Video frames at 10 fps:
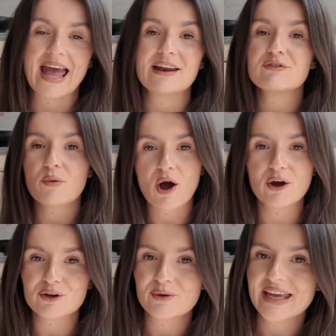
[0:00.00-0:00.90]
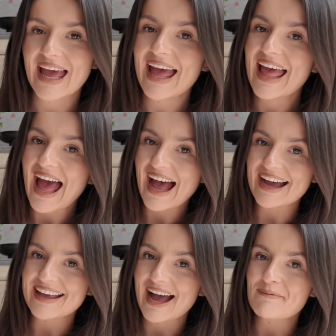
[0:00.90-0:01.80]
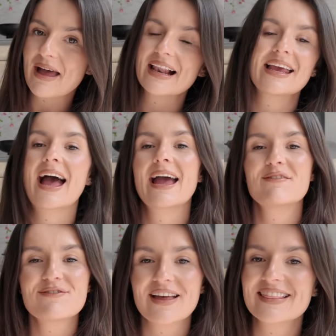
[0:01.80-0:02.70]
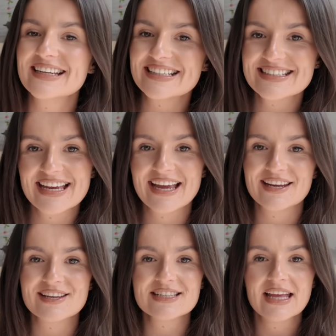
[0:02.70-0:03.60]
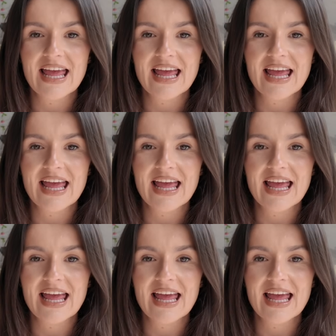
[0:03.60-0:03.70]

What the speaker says: And if you are new here, hi, I'm Ellie, I am Fenloninteriors,